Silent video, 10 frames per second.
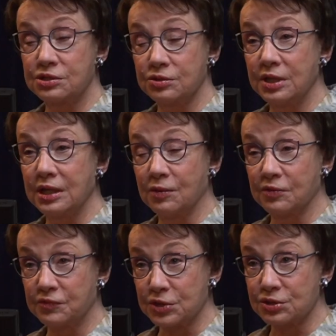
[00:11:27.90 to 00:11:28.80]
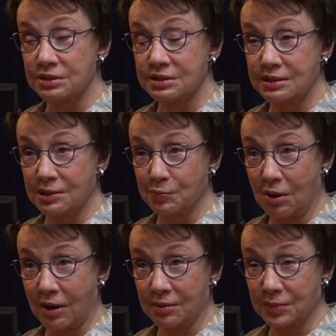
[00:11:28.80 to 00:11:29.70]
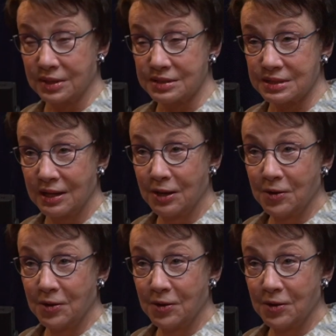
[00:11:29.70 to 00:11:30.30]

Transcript: studio efficiency apartments